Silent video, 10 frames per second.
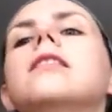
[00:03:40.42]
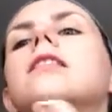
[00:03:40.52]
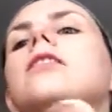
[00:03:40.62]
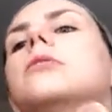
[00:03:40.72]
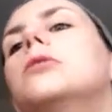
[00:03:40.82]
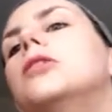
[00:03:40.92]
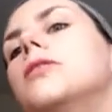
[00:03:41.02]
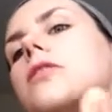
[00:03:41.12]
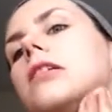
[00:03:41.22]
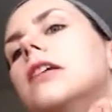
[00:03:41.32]
It can
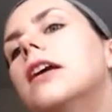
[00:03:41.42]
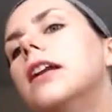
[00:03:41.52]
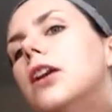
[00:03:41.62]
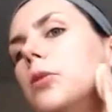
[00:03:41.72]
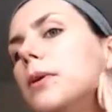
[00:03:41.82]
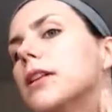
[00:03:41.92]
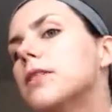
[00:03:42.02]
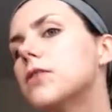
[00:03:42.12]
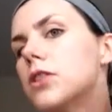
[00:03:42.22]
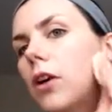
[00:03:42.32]
remove just any little bits
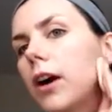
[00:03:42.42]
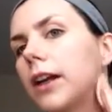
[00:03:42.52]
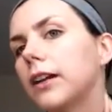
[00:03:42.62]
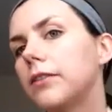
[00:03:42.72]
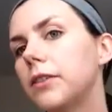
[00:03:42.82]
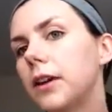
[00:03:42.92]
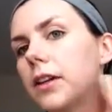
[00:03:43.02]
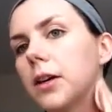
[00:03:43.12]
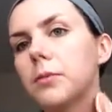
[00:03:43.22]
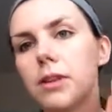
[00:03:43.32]
of shine if you
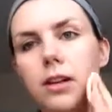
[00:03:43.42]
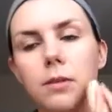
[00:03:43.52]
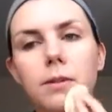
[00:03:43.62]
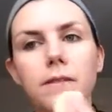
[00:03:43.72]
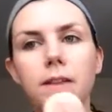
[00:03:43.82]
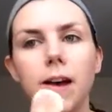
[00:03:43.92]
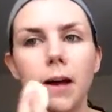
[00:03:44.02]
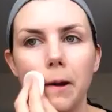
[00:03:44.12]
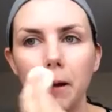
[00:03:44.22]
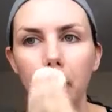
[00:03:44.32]
end up with a little bit of that,
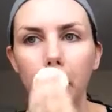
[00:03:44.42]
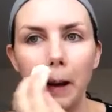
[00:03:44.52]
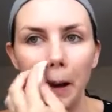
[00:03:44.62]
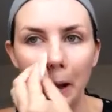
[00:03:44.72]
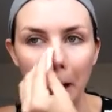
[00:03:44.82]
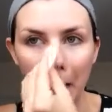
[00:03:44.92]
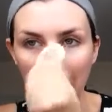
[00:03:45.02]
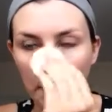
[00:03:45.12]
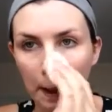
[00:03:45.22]
like that.